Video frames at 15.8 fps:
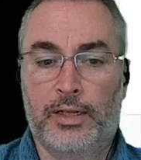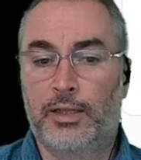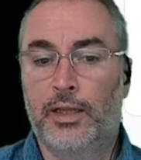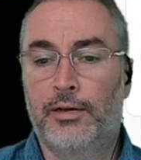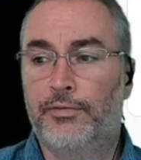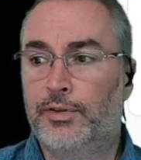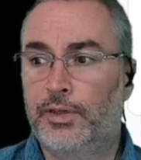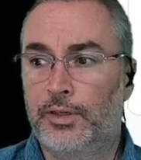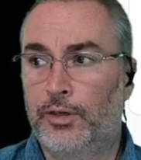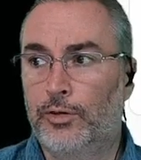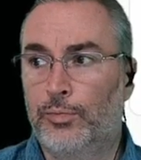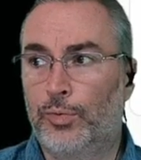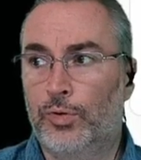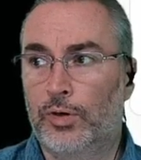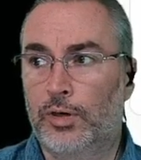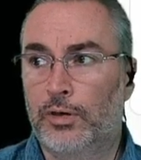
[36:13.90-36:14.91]
I'd love to know
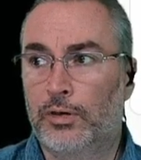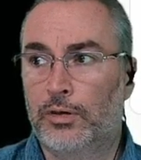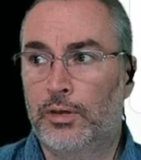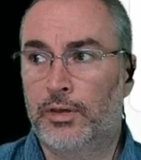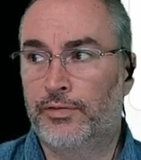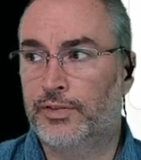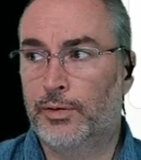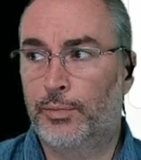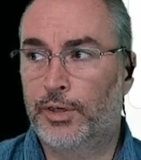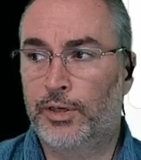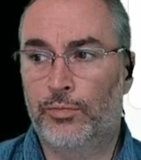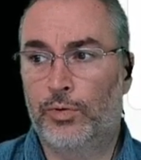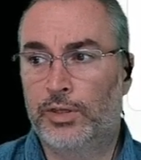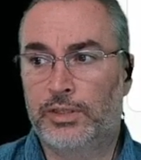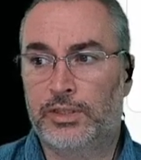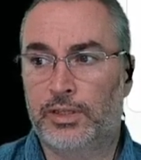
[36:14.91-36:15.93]
more. If somebody
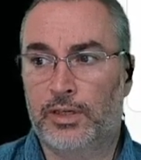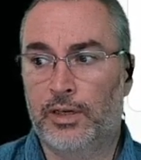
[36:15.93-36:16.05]
wants to